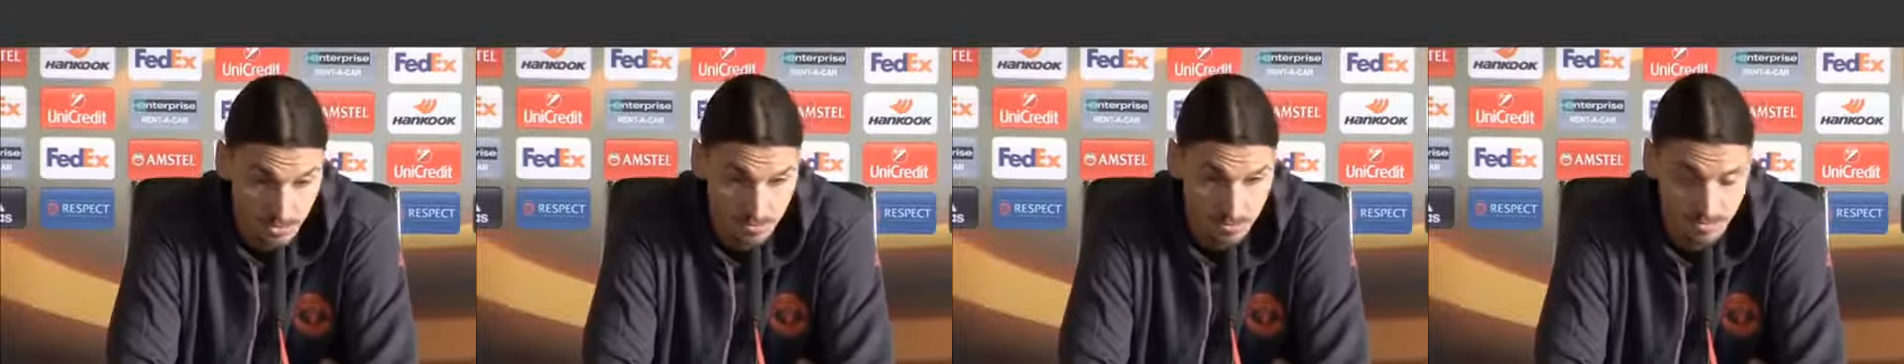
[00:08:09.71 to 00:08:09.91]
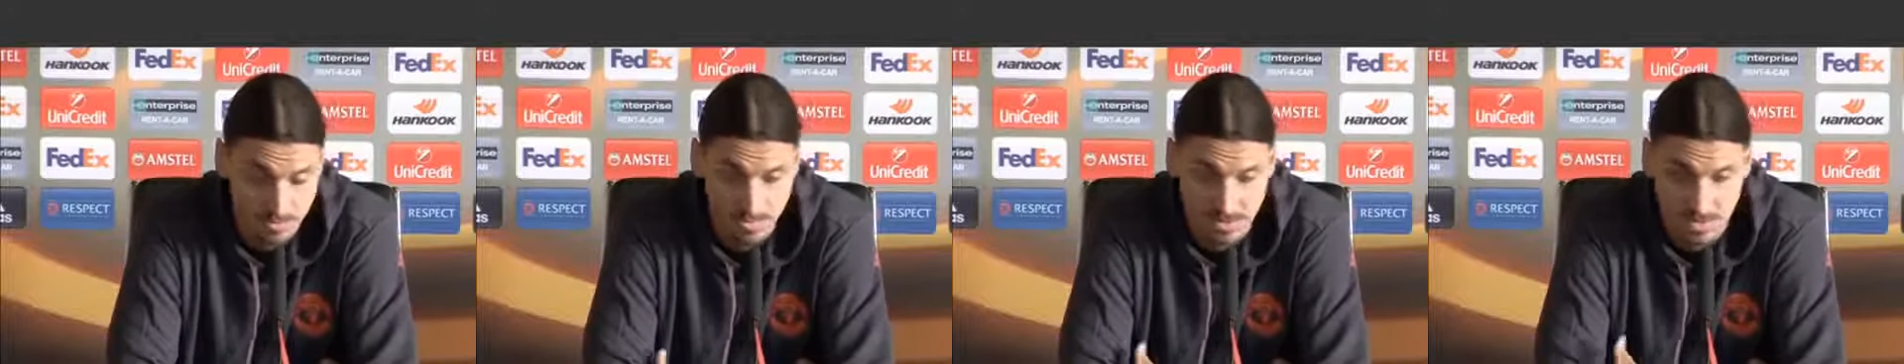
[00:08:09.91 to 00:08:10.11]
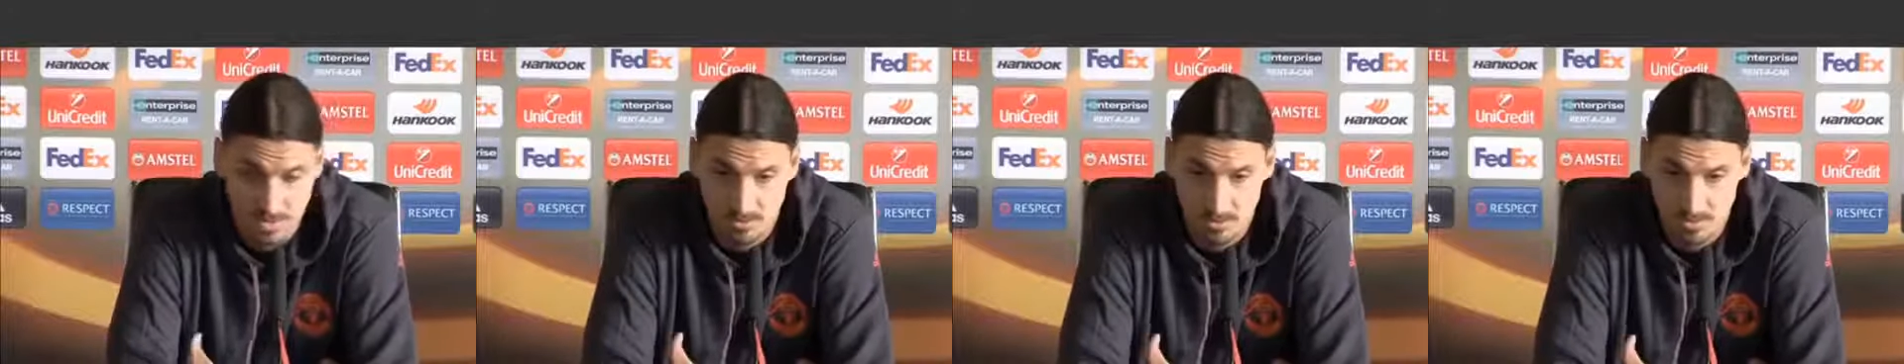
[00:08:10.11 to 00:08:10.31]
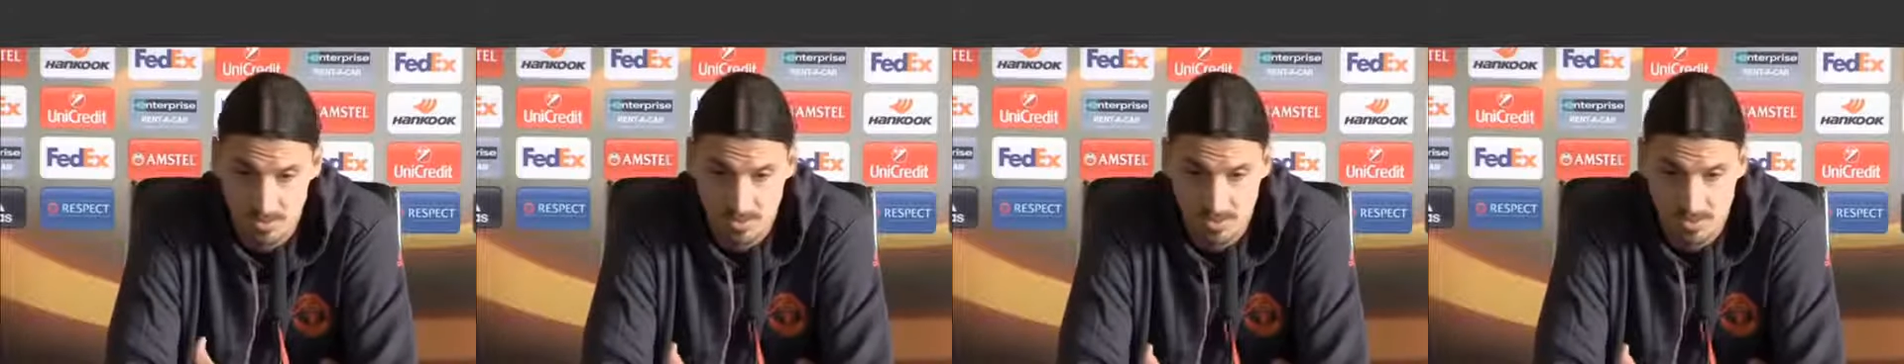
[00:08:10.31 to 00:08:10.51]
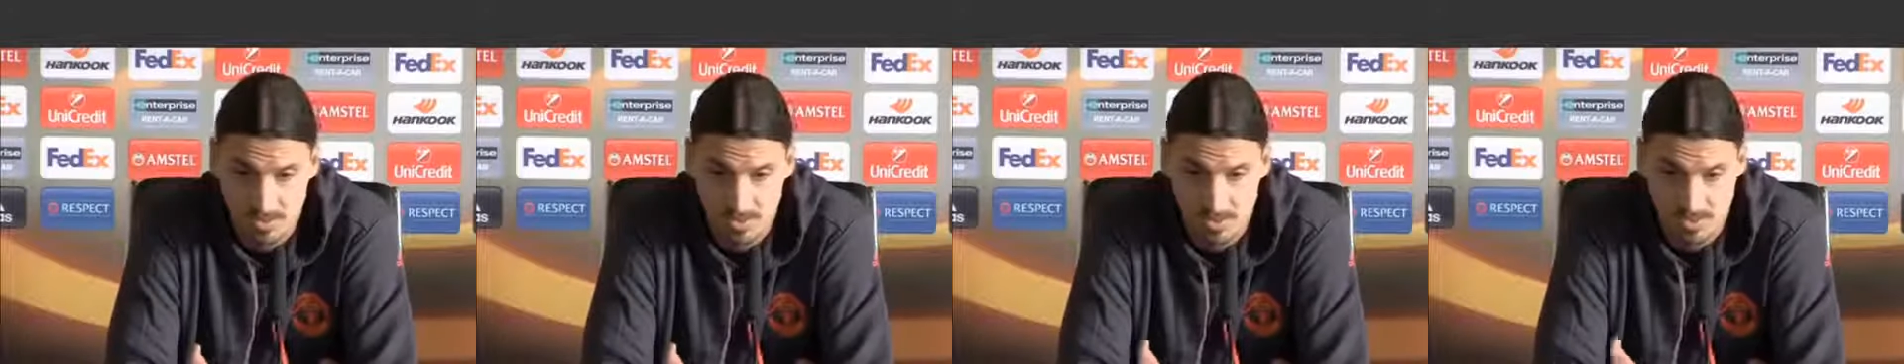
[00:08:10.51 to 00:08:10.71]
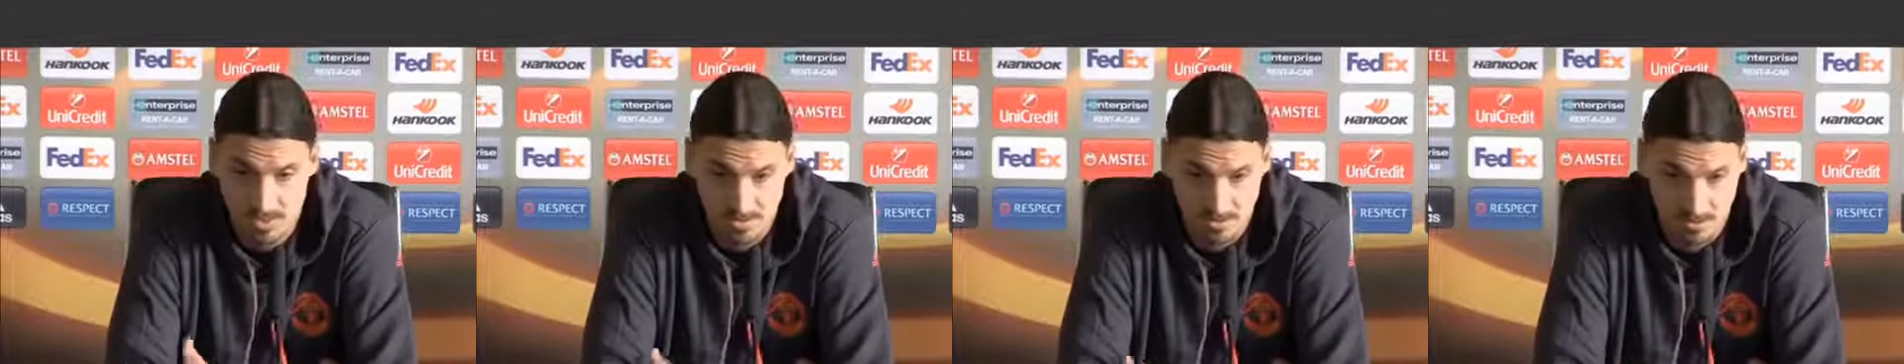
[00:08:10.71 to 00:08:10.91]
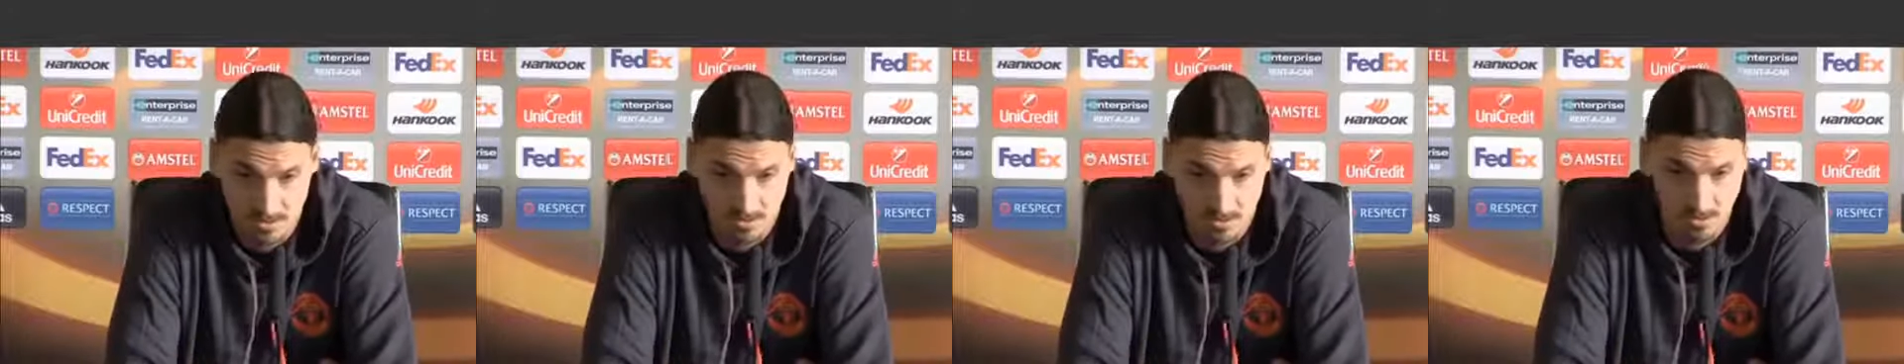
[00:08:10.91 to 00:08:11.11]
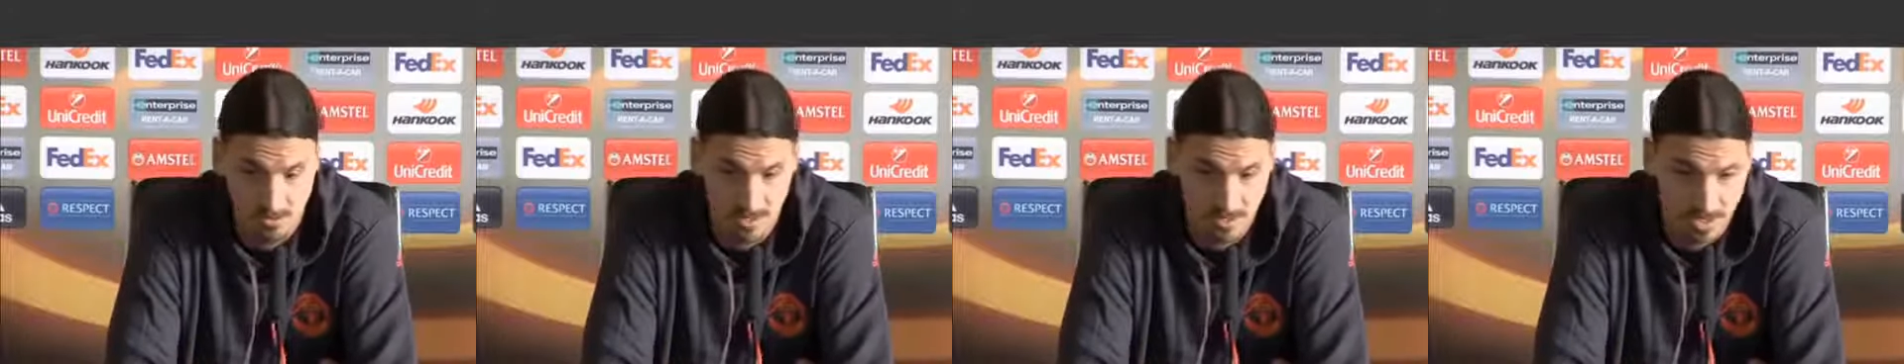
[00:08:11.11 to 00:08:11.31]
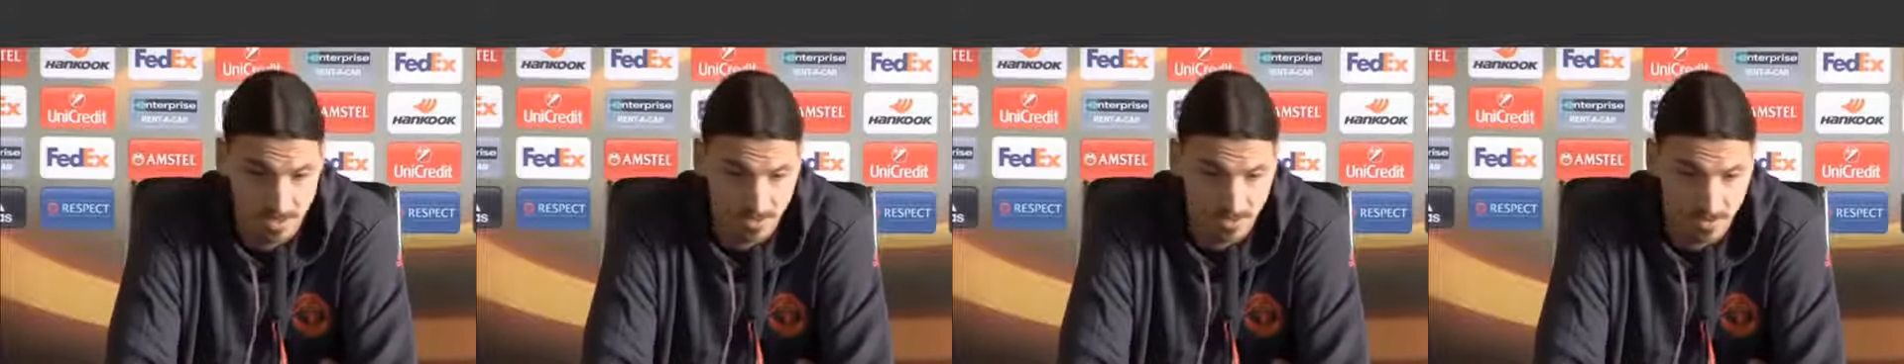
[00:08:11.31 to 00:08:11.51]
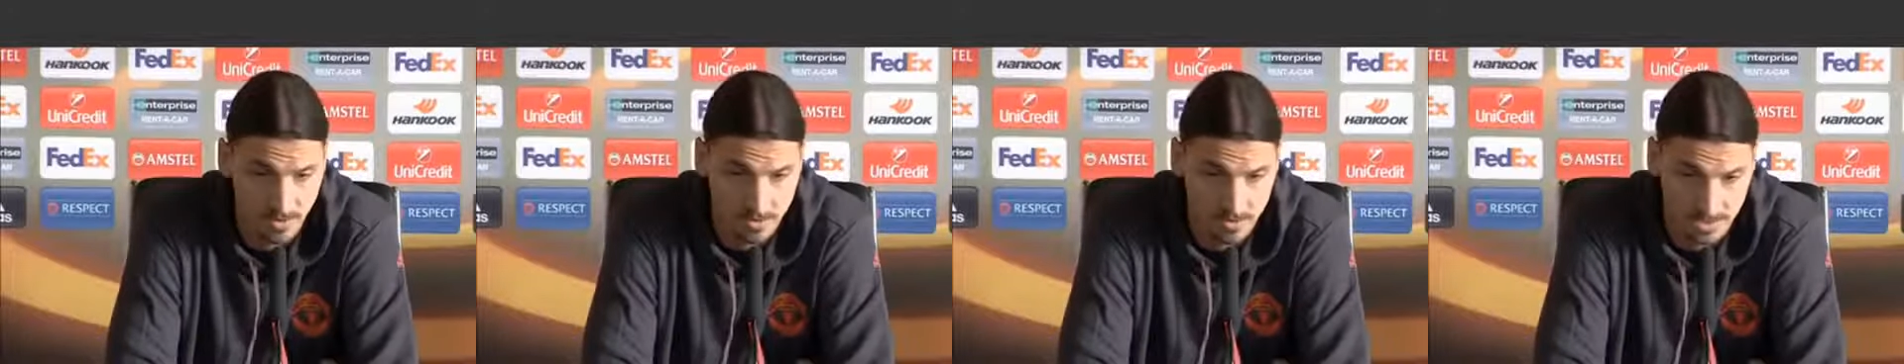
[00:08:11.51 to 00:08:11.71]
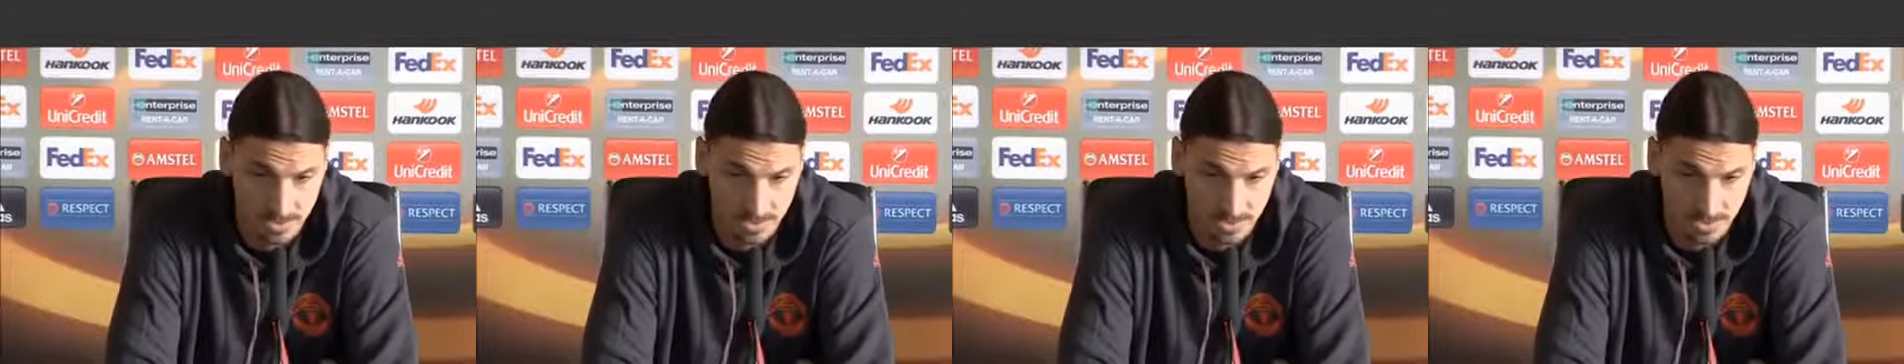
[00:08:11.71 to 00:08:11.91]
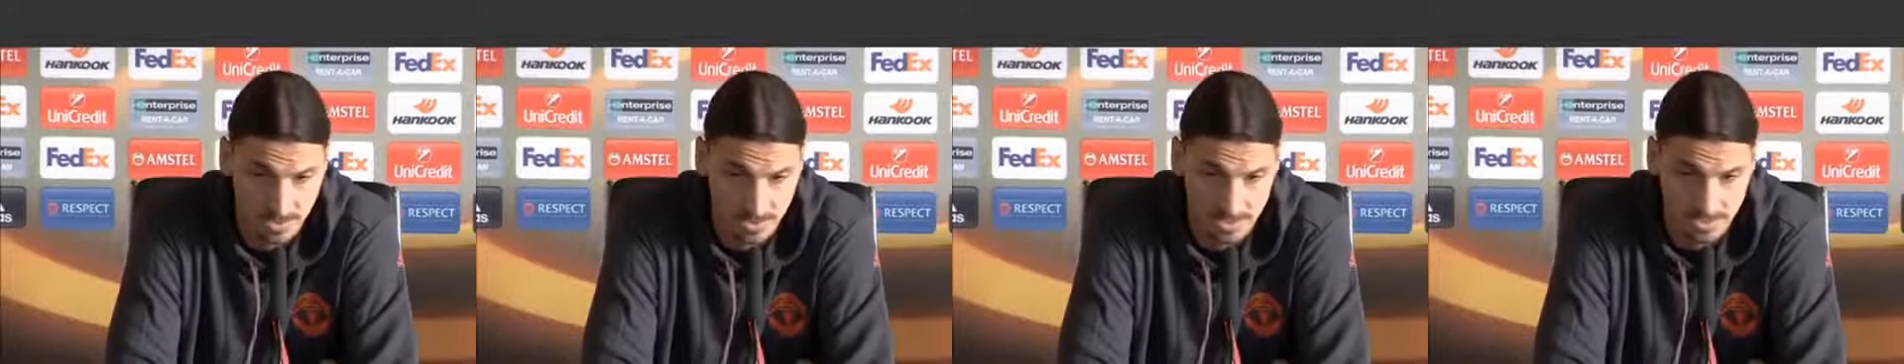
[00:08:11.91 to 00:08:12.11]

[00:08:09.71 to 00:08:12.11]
Situation is new. He came from Italy.